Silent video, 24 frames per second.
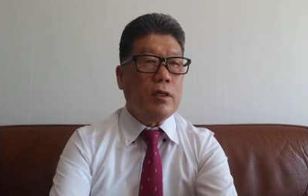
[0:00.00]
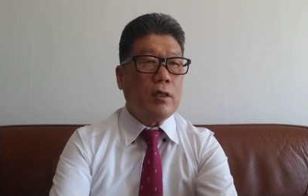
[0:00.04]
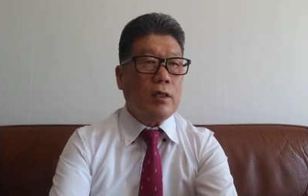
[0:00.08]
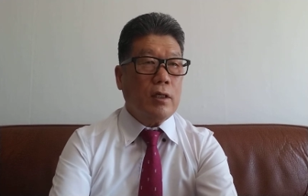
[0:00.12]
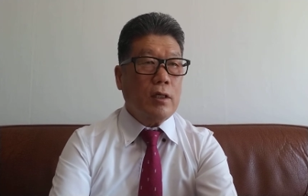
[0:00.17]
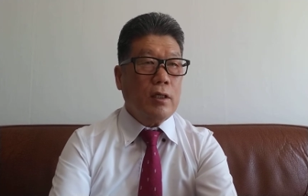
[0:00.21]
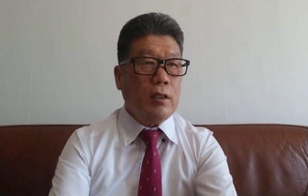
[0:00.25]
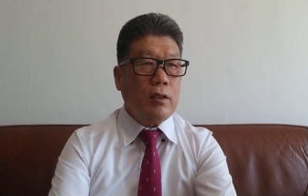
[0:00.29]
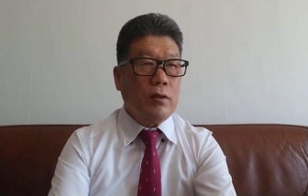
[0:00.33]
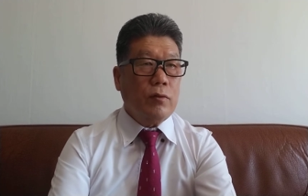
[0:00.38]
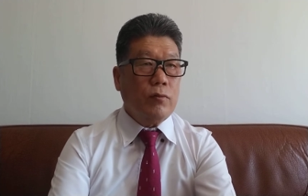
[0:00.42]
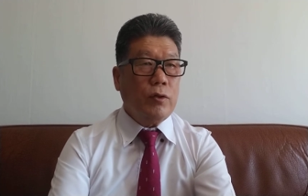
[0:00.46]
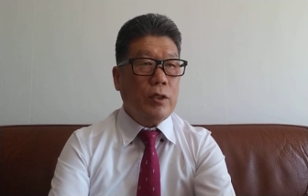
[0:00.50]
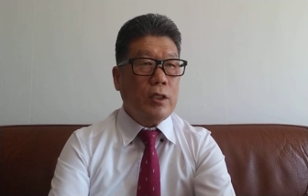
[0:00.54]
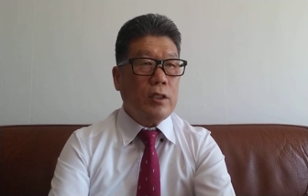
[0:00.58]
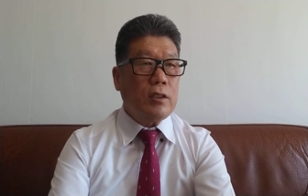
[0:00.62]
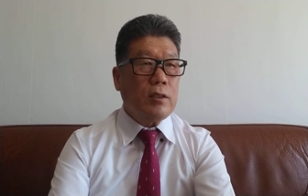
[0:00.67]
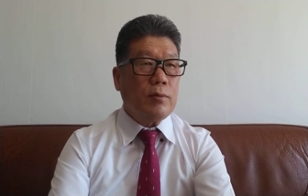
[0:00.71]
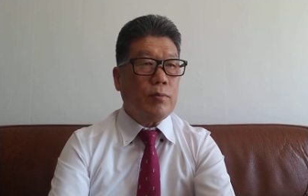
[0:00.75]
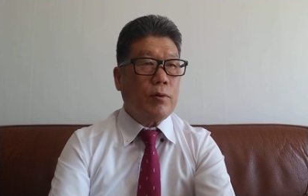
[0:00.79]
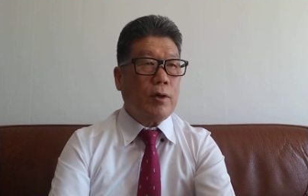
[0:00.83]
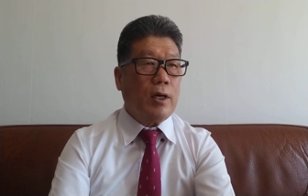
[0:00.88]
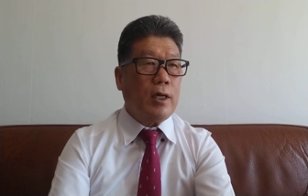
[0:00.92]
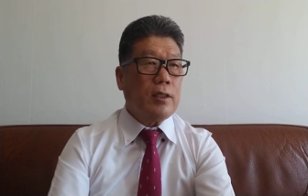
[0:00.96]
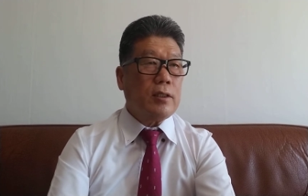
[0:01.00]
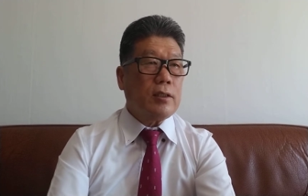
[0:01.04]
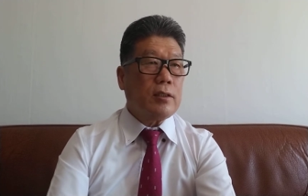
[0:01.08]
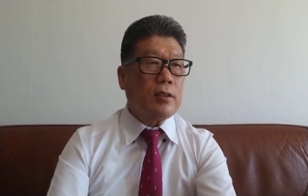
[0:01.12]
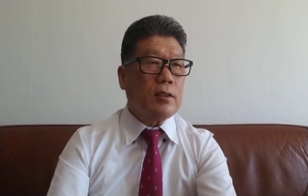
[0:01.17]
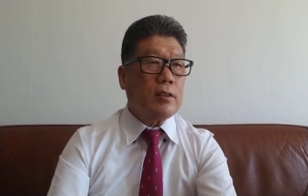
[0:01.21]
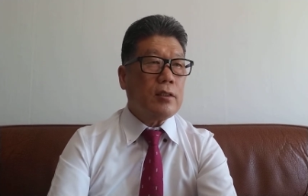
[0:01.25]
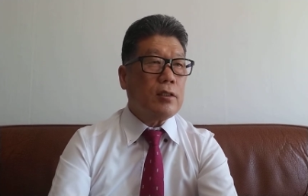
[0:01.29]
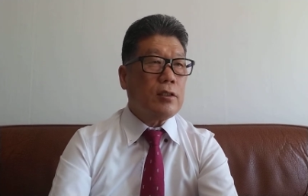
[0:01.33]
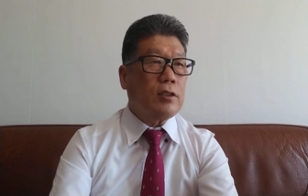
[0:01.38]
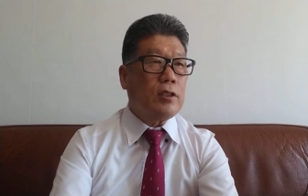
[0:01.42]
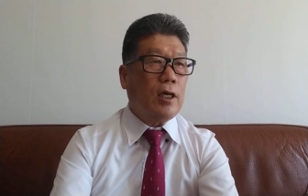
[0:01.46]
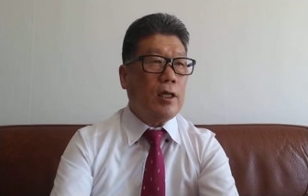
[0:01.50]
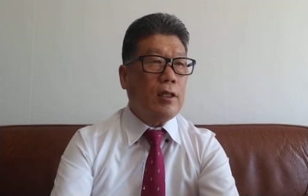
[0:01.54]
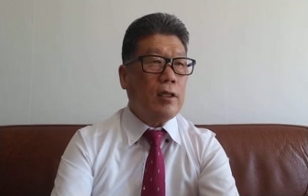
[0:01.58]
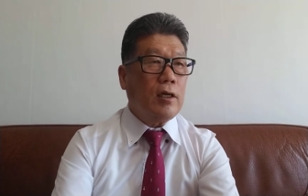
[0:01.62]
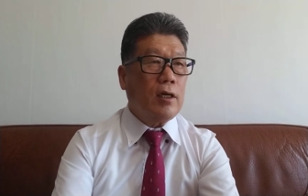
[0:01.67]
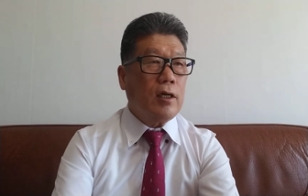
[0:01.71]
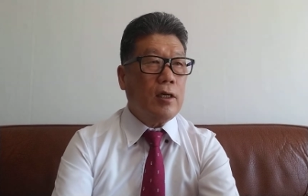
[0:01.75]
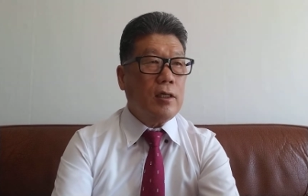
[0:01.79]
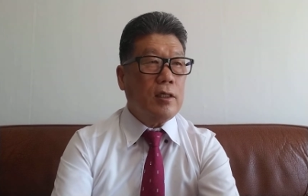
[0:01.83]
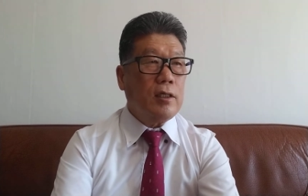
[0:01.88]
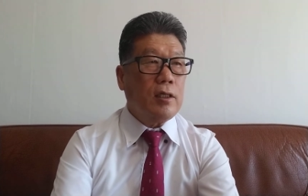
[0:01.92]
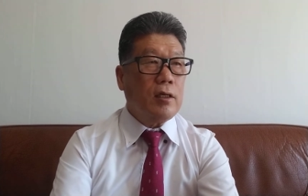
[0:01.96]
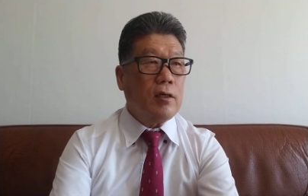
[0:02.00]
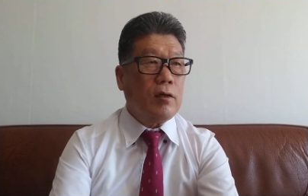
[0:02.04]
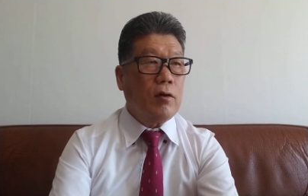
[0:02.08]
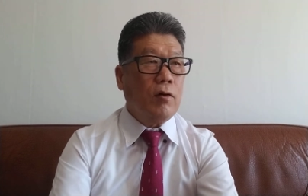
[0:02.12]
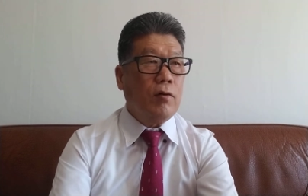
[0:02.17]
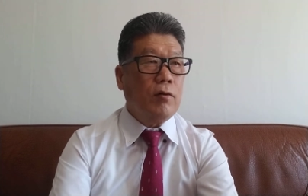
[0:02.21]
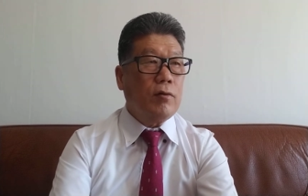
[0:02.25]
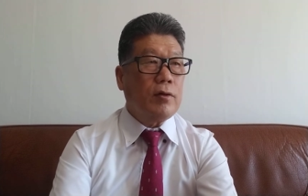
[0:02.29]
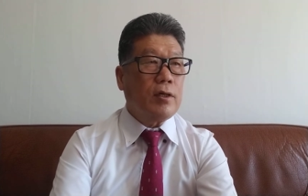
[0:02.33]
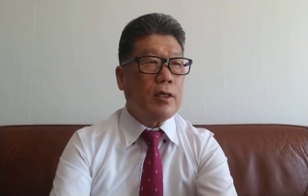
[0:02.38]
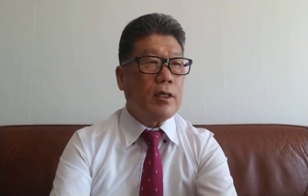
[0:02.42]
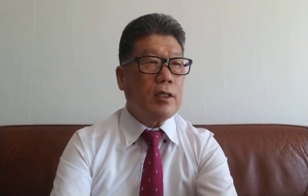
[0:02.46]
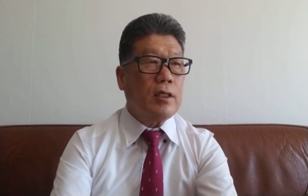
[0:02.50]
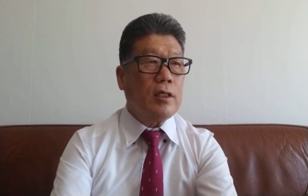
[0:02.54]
in which price is generally lower,